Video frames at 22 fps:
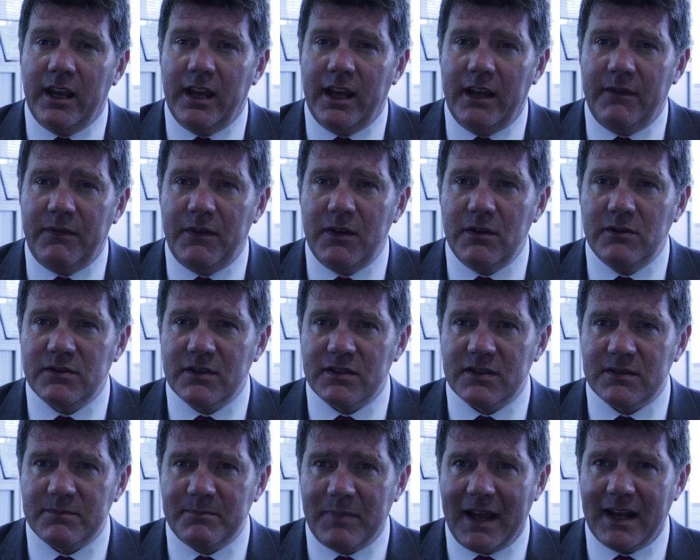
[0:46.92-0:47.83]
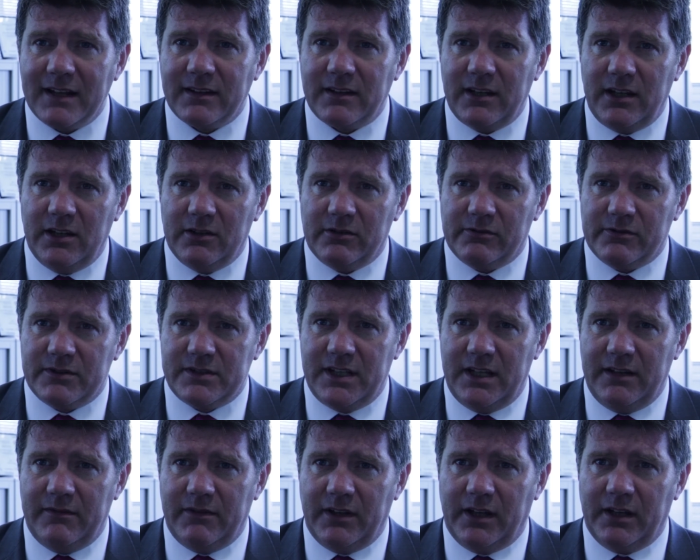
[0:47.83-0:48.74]
If you suspect that you're
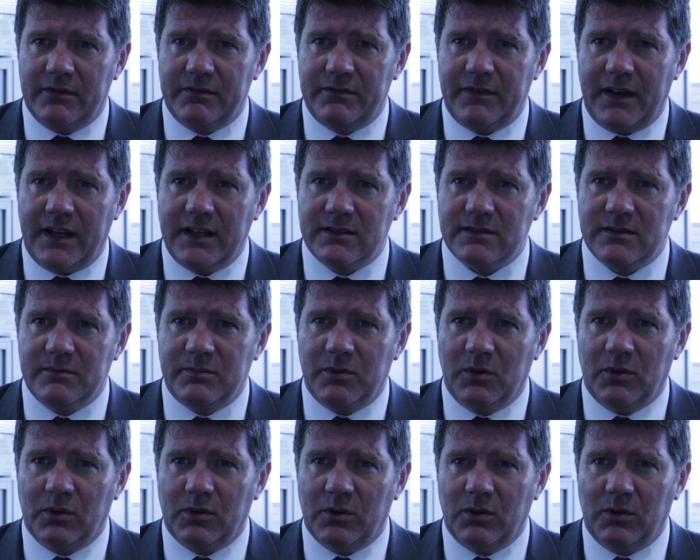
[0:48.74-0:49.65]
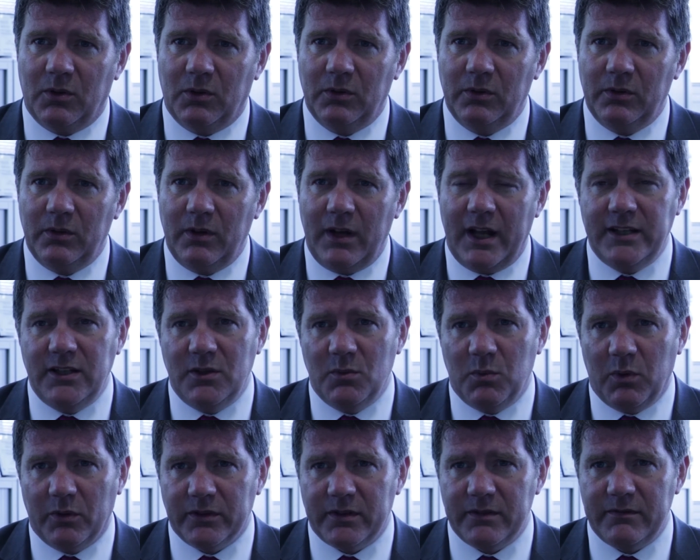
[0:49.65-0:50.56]
receiving a fake support call and you
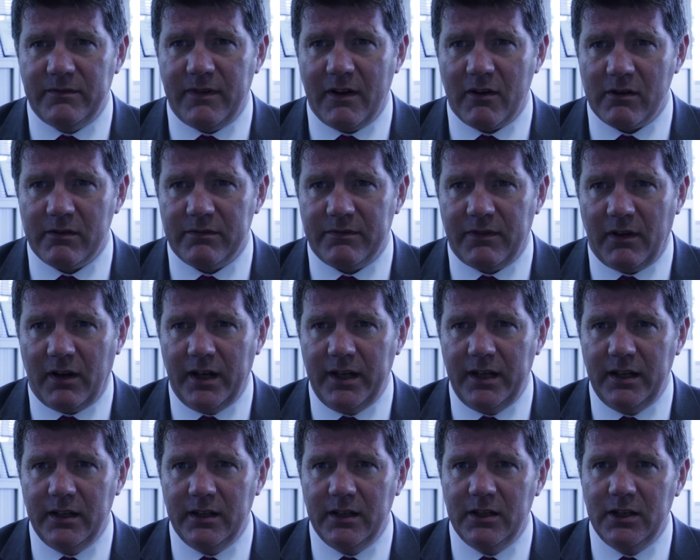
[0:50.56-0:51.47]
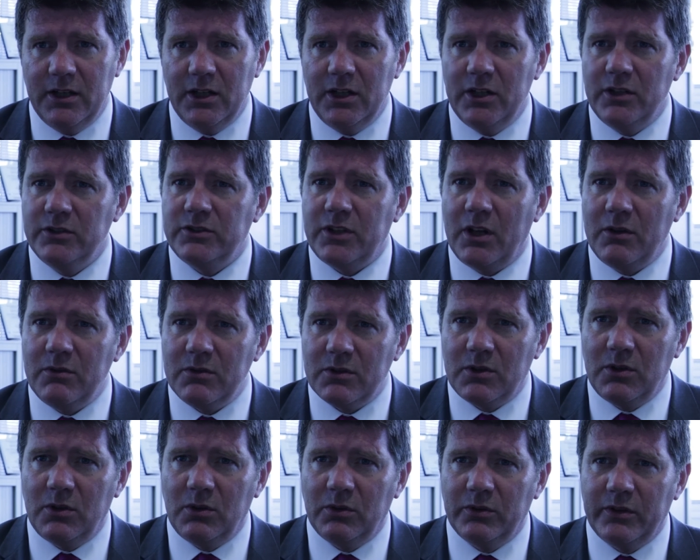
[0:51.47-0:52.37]
want to verify, don't
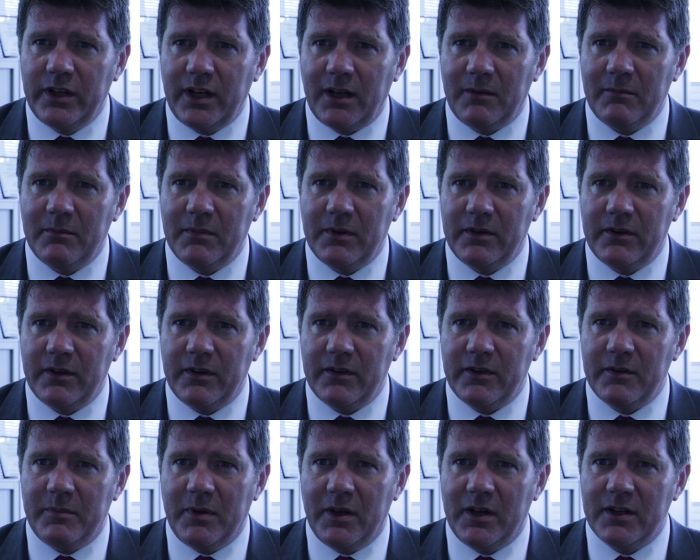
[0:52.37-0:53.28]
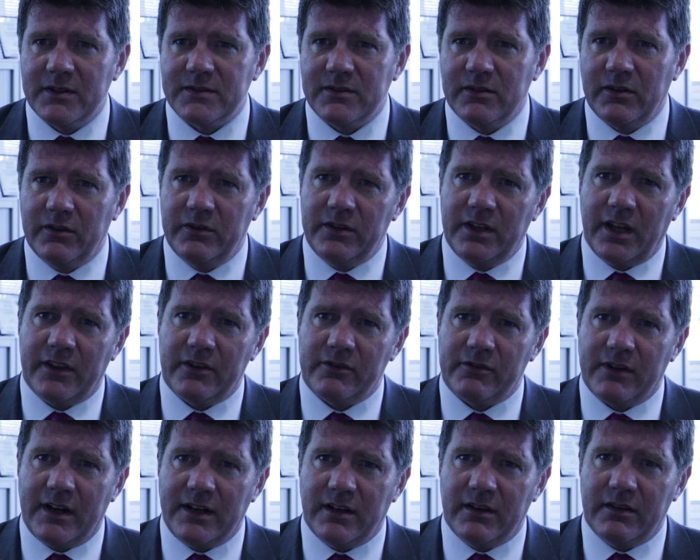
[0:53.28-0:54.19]
call the number that the person on the
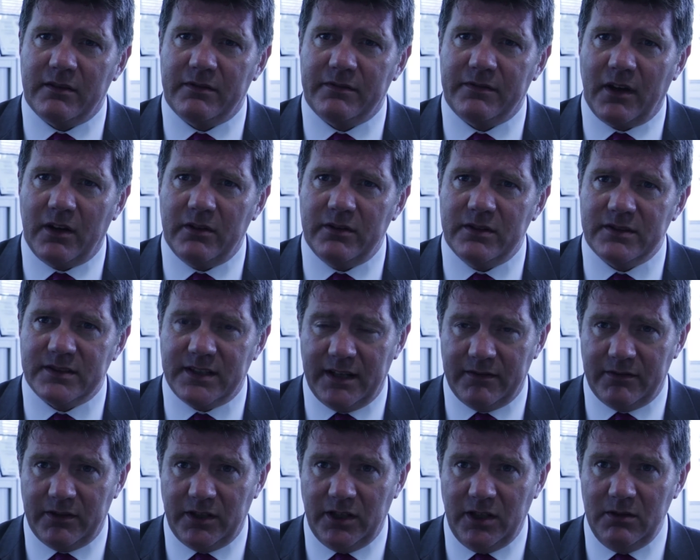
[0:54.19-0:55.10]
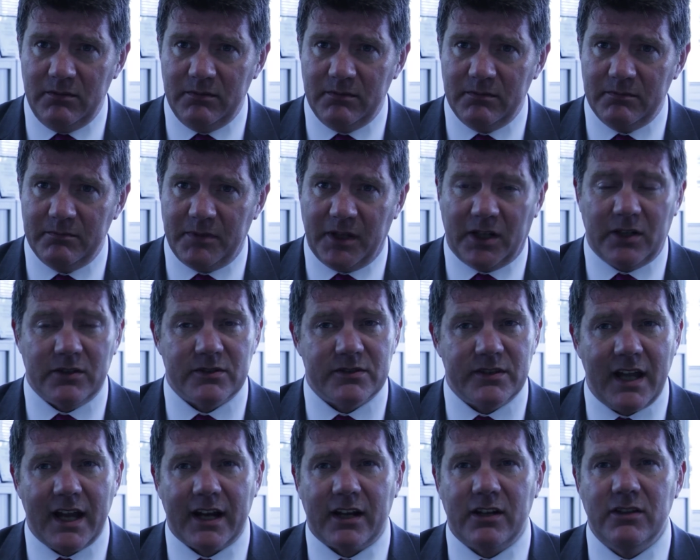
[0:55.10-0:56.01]
other end of the phone has given you, because
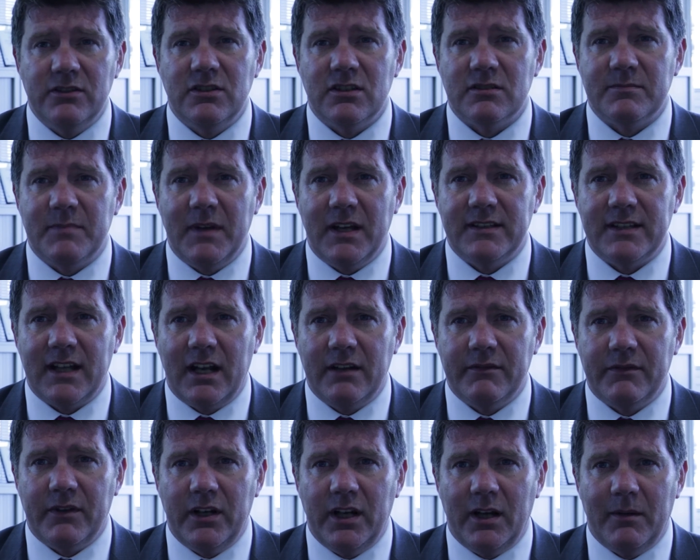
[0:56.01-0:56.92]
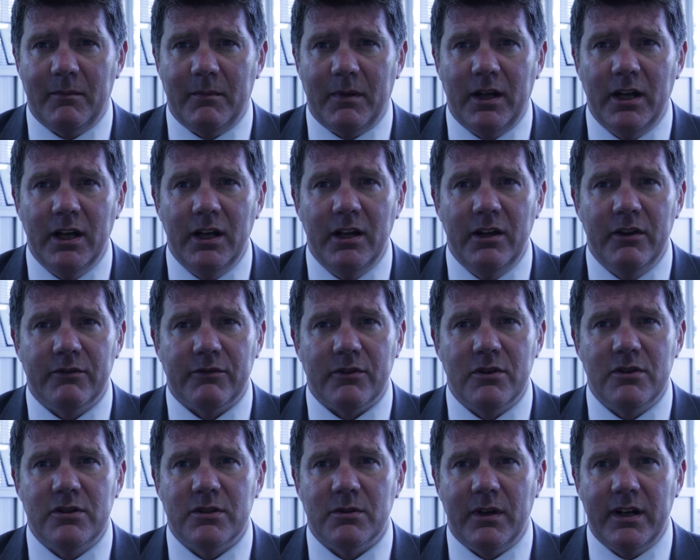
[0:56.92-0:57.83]
that could just be a telephone number
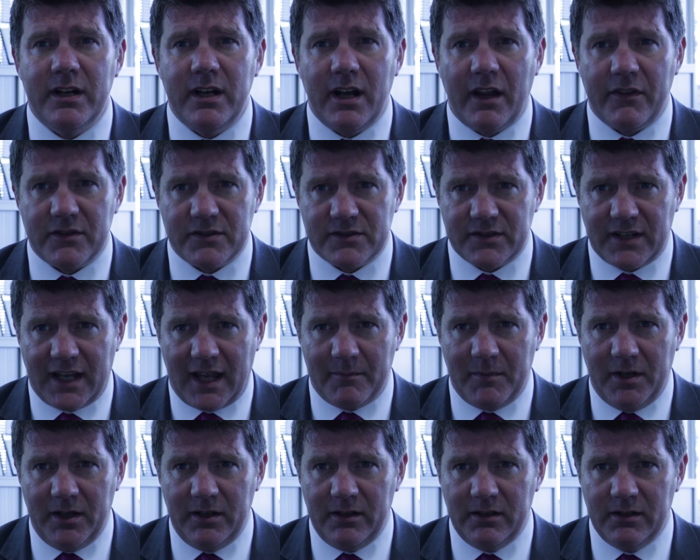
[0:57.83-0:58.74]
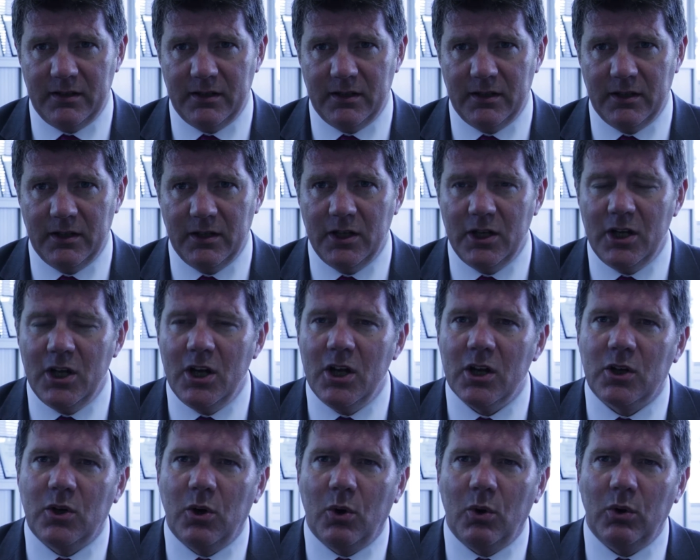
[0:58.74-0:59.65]
through to another scammer.
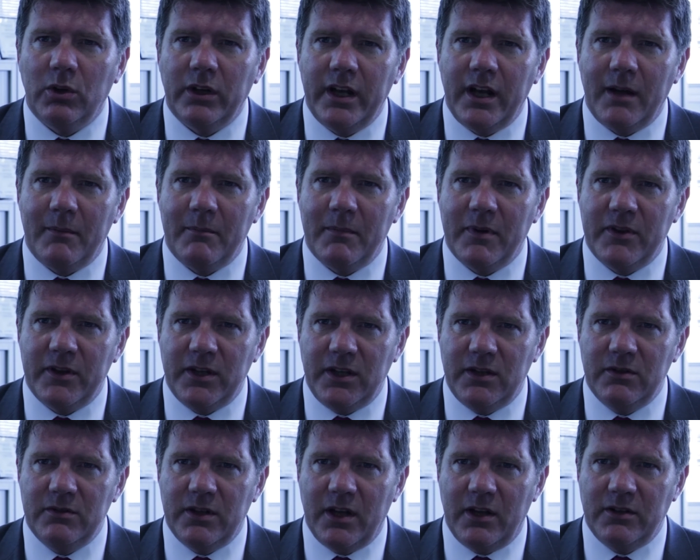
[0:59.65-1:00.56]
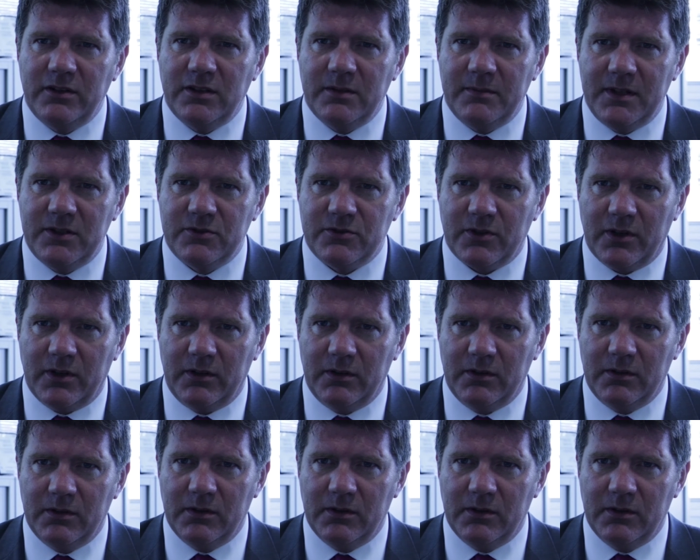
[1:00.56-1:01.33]
Call a number that you know to be true,